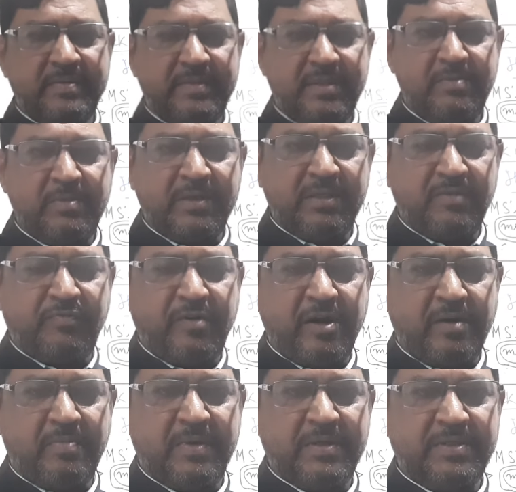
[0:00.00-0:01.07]
among the
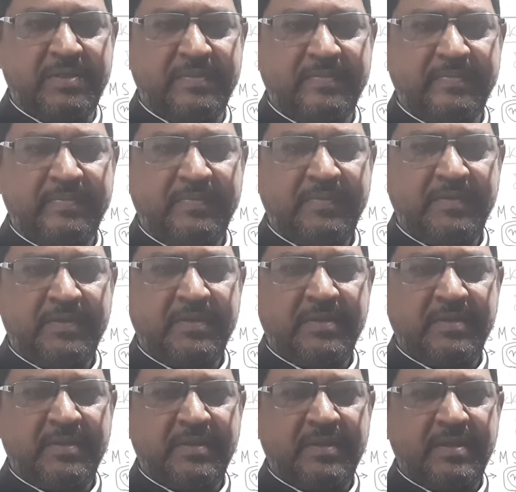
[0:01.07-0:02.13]
farmers
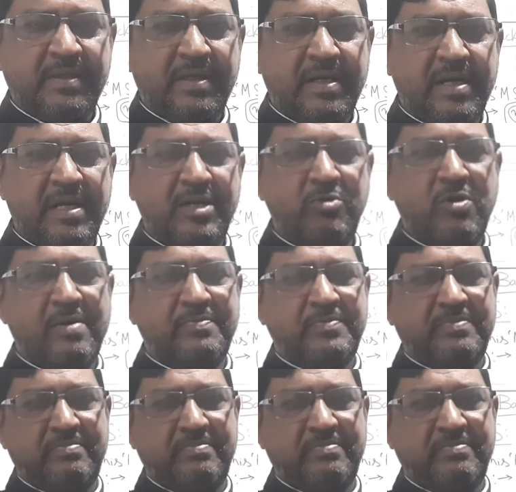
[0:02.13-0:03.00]
and you have